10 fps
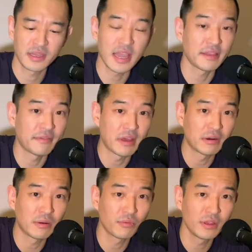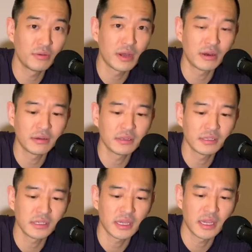Yeah, they've held up really well.
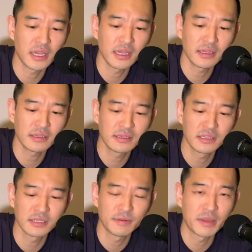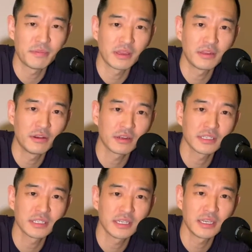Despite being in New
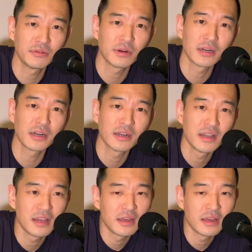York City where